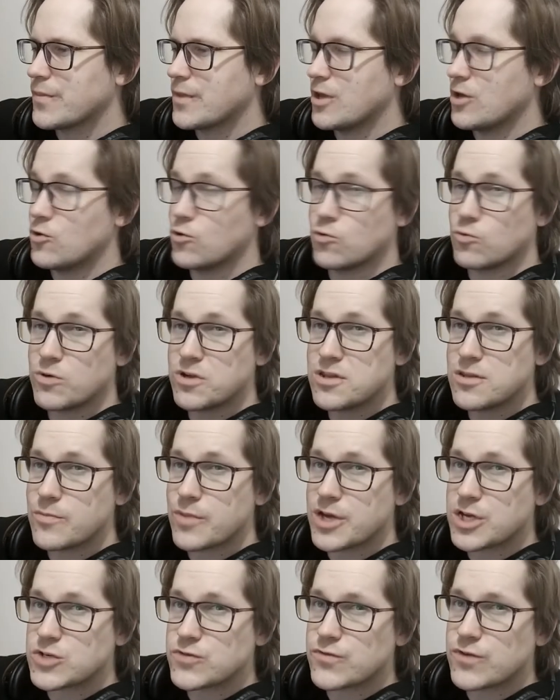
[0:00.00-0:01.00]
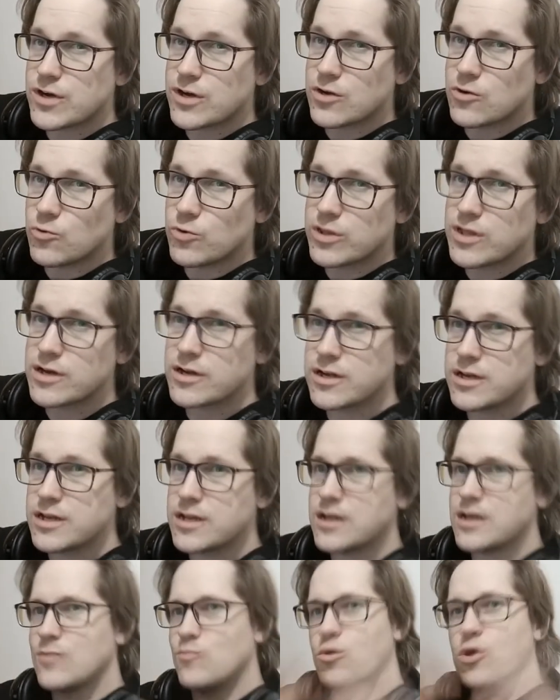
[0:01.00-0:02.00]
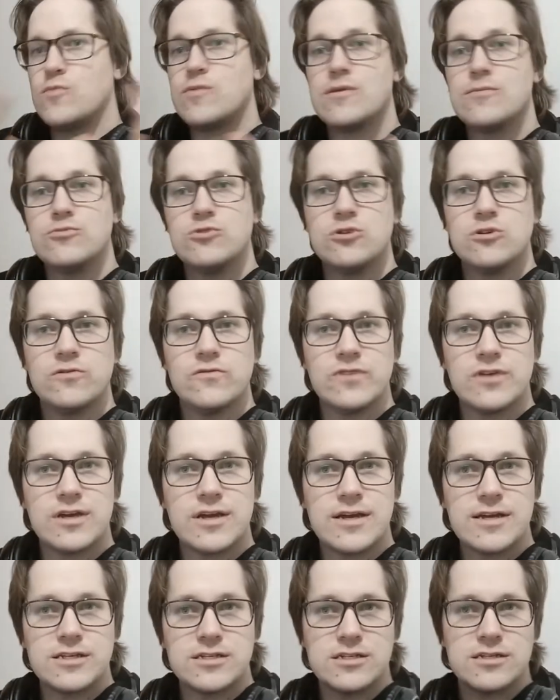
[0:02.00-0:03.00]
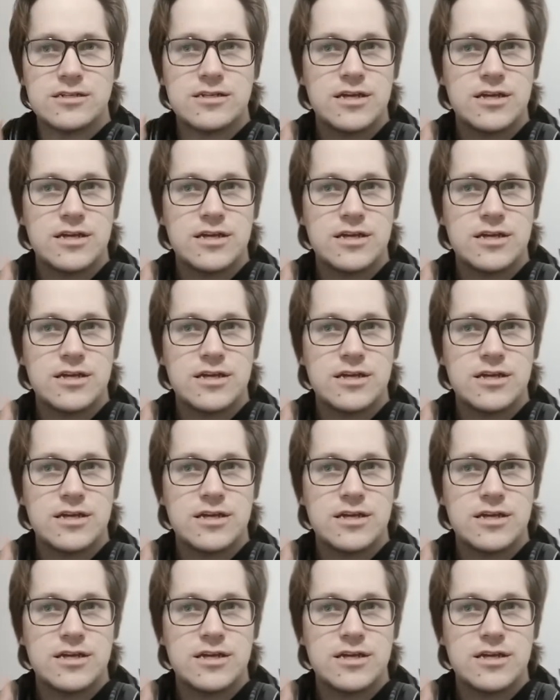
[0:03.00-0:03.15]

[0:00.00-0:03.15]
it'll run the batch file without any pop-up notification,